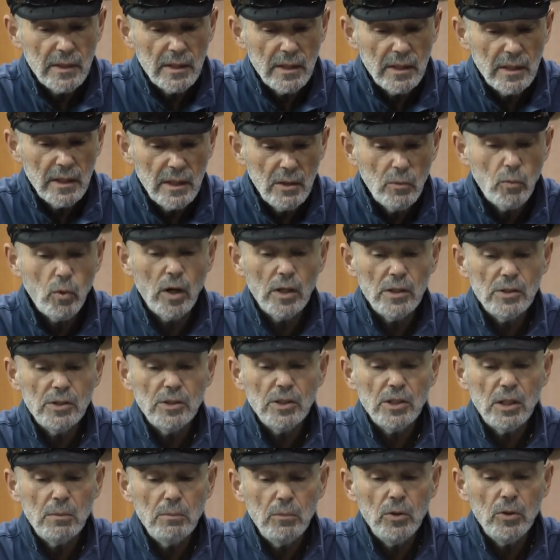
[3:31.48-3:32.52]
He wants to
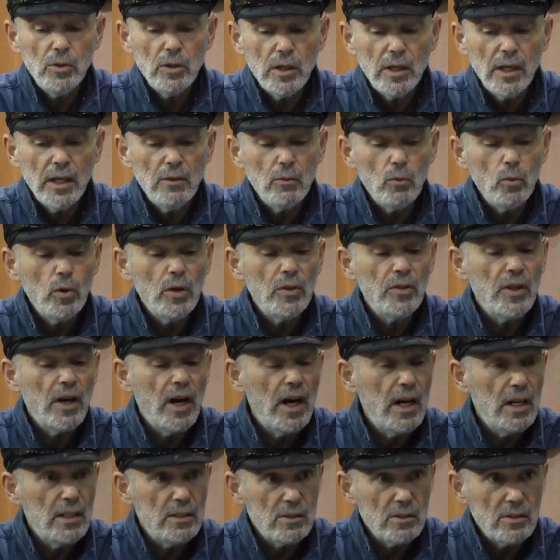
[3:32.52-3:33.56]
communicate with
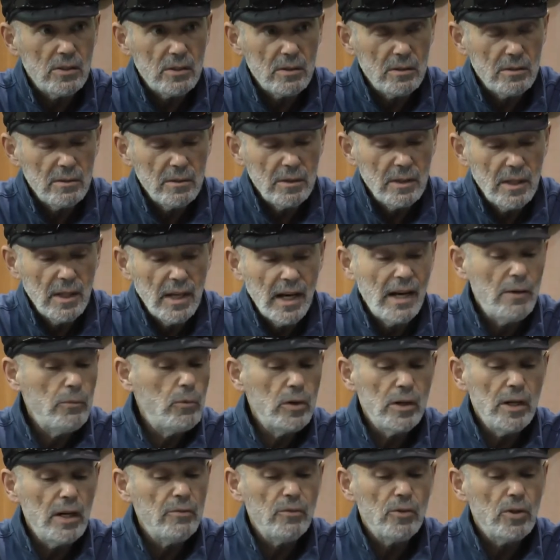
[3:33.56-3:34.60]
us on
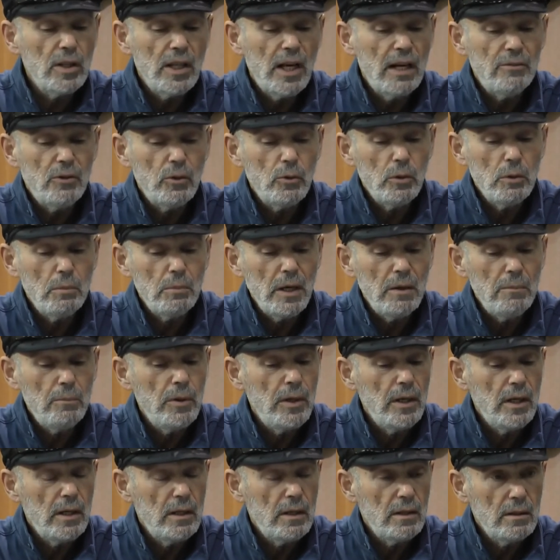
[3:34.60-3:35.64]
whatever level we may
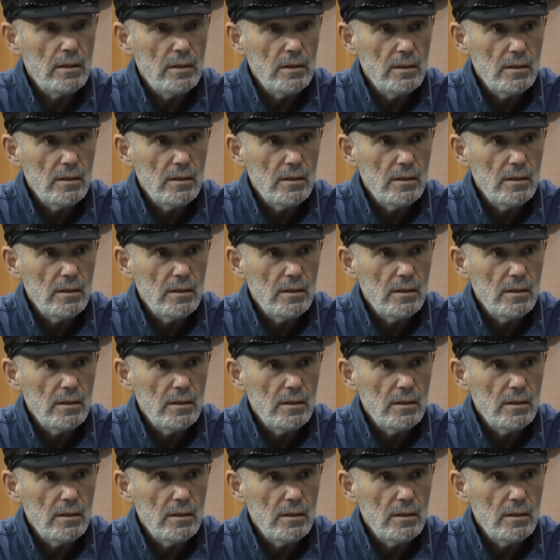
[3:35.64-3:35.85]
be,